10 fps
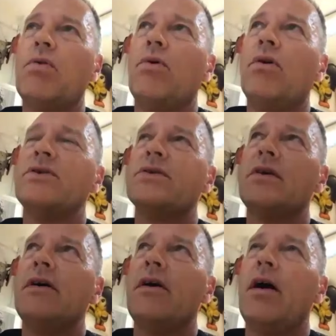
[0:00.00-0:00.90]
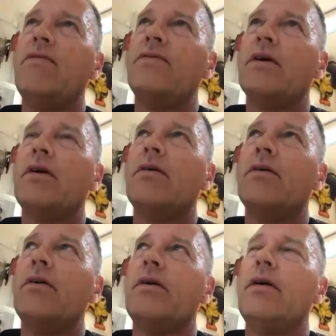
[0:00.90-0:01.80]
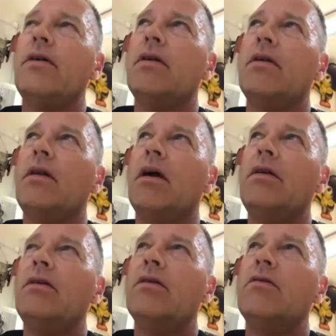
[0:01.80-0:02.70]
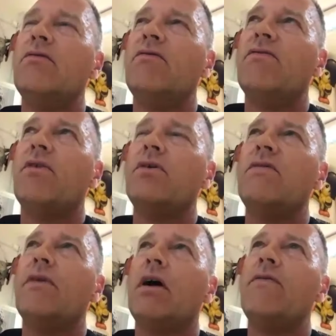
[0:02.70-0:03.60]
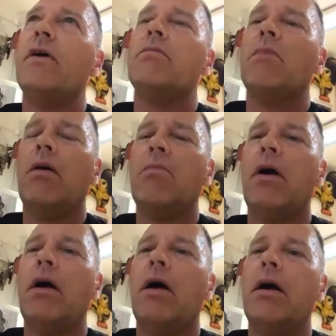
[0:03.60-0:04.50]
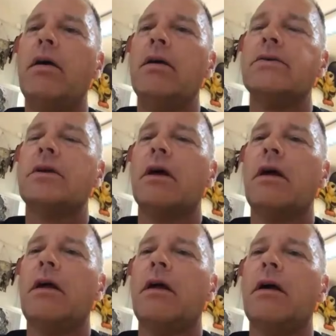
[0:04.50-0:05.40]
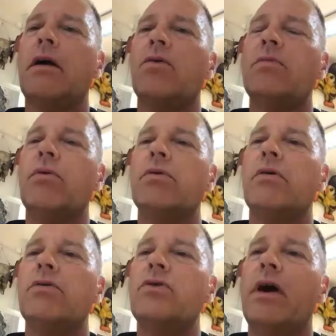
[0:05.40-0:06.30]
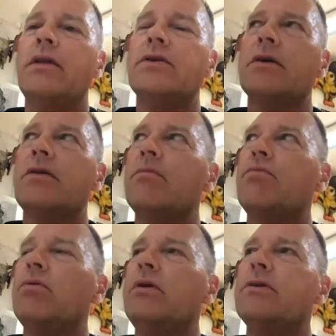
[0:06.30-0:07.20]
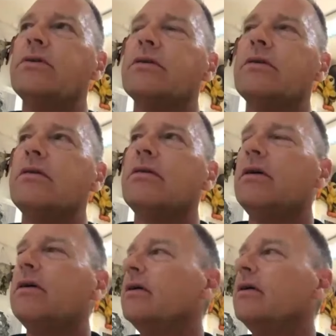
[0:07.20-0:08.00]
book was uh, after uh, in 1945 I had my my highest output on trains and the police. Uh,